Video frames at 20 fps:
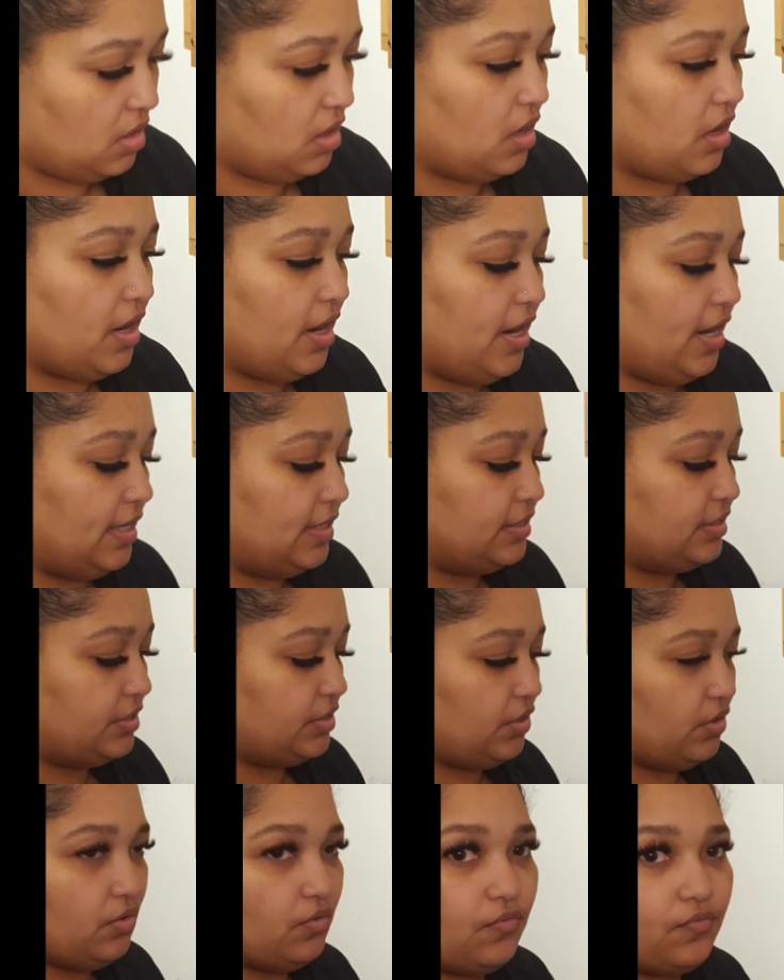Alright,
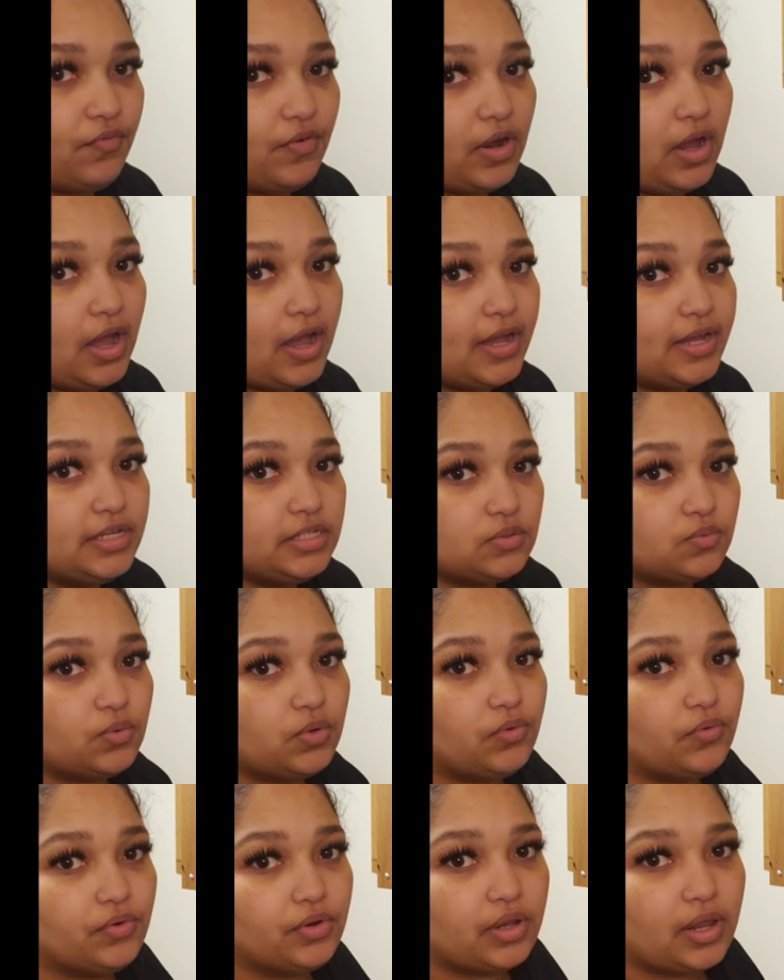so for us, we
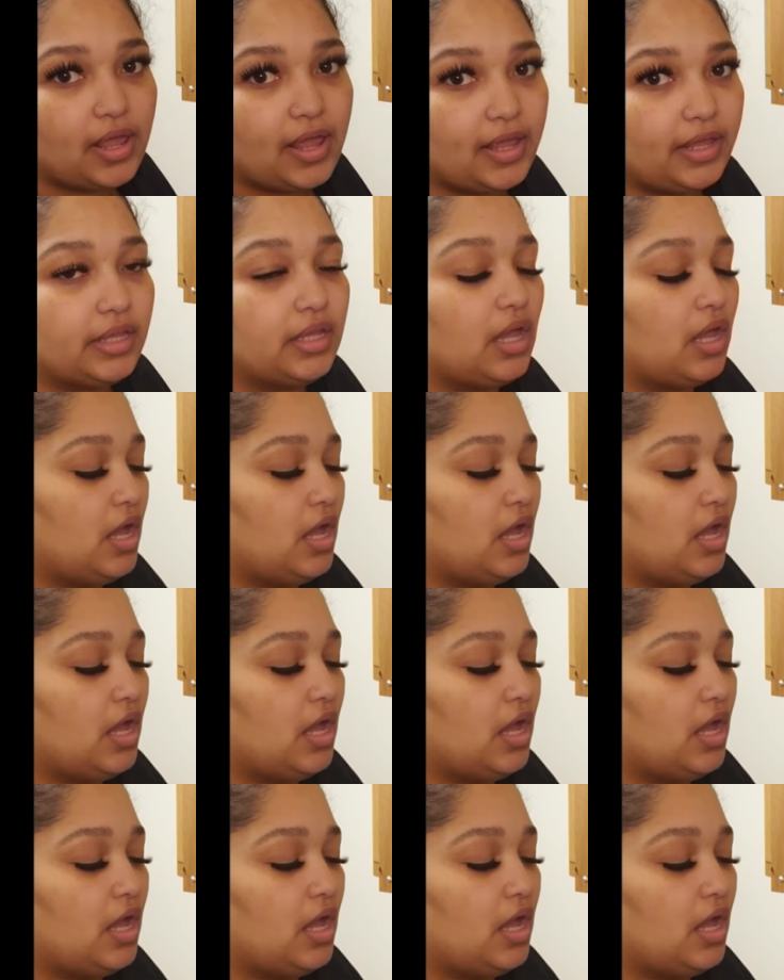were like